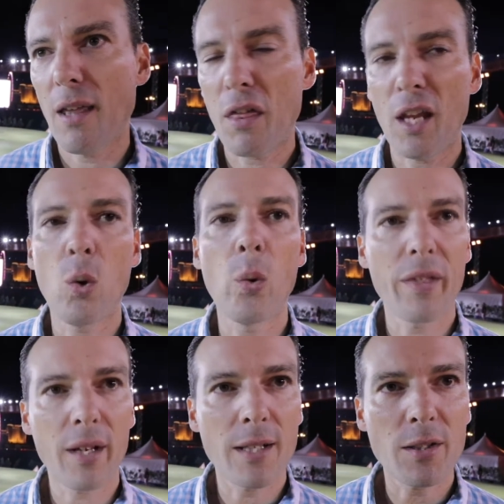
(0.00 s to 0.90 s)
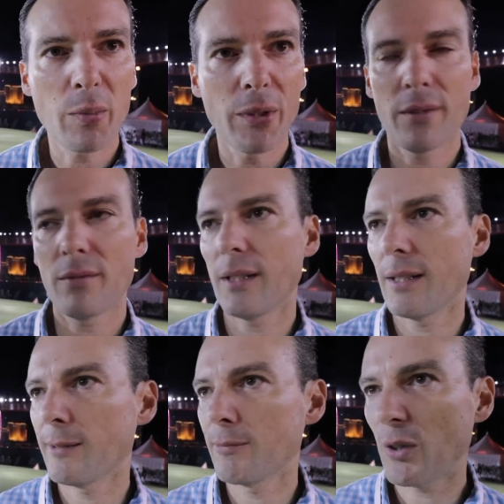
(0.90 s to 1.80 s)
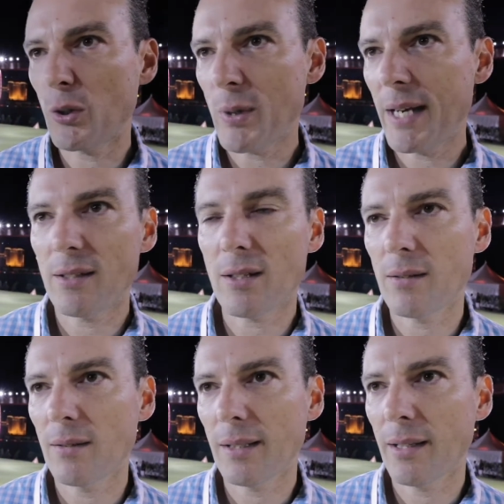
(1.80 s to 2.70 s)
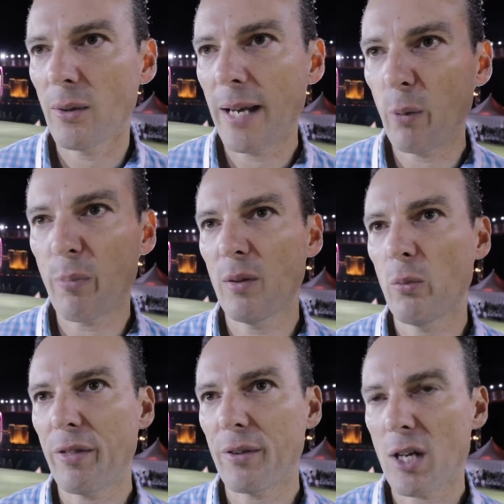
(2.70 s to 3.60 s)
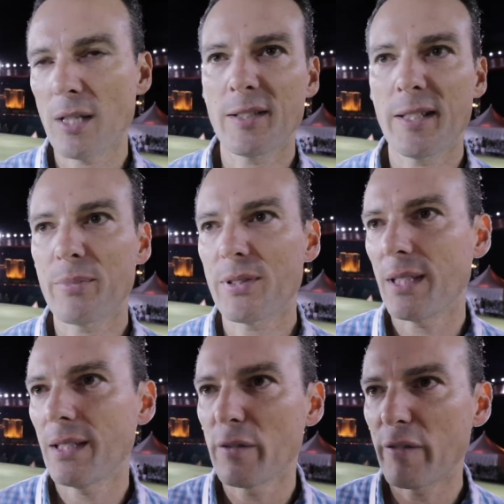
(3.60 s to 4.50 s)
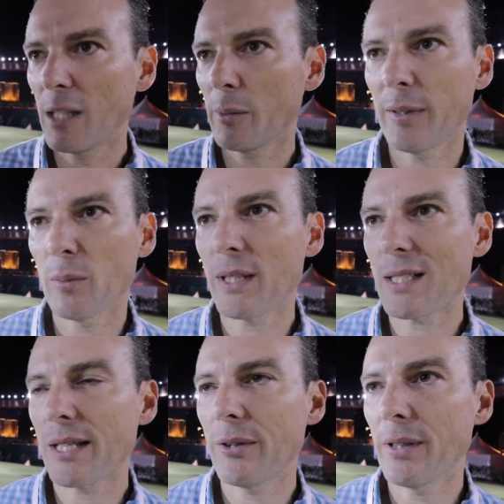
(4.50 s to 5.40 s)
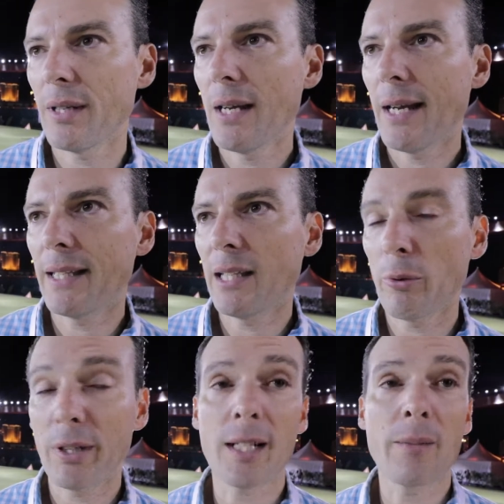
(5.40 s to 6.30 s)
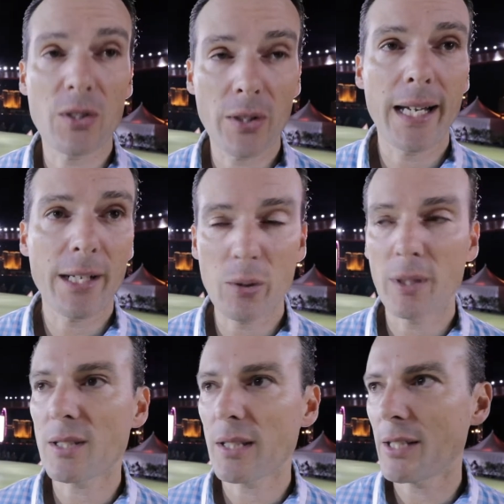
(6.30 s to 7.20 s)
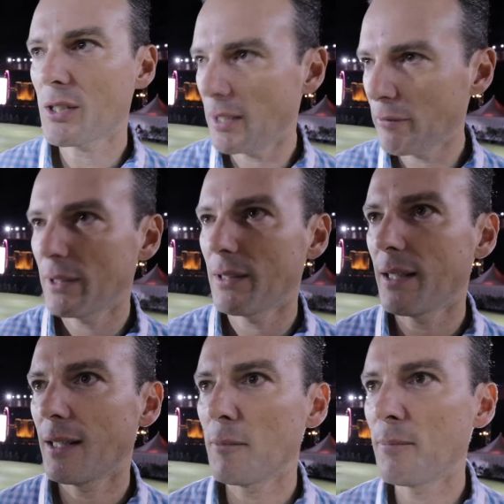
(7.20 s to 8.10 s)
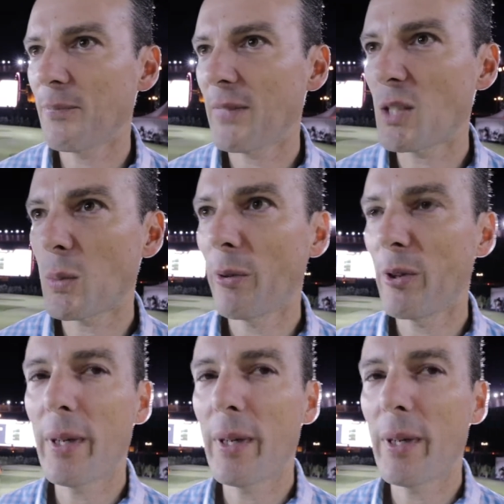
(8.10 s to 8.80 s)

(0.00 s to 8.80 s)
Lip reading: think with the customer, create, help them with their concepts in developing them, etc. And then when it comes to the actual installation of it, it's what we do